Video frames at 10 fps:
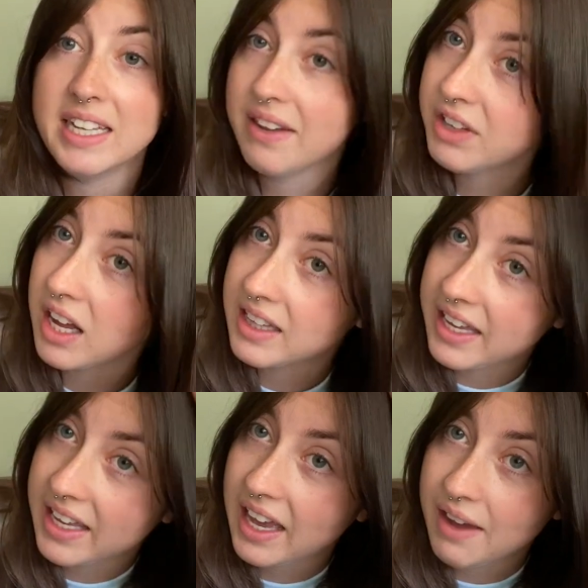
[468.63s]
I've got
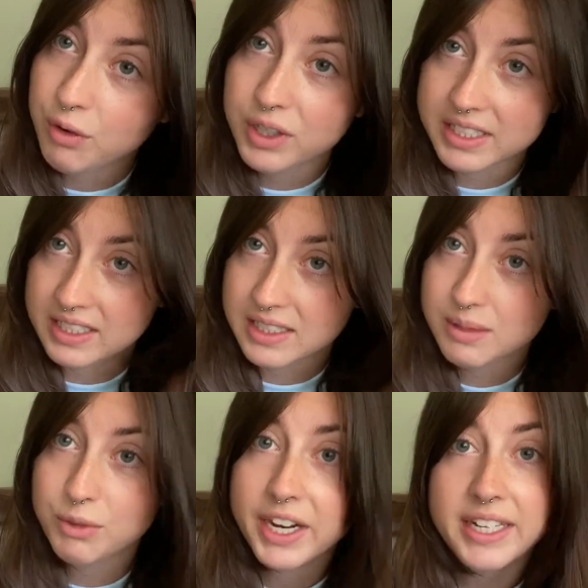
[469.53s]
like, I've already seen some
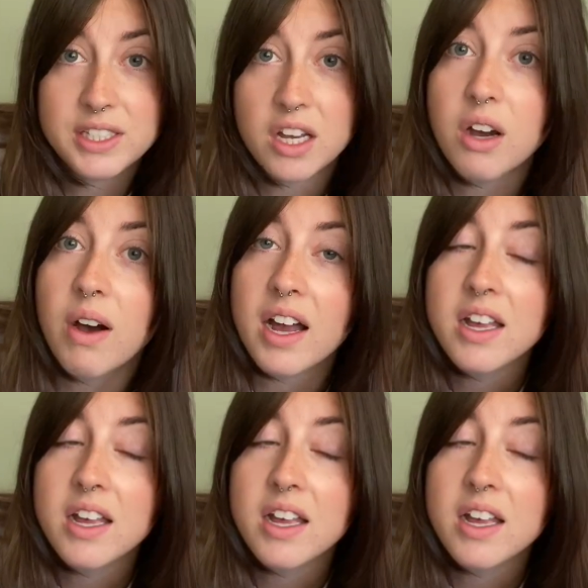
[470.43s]
gray, so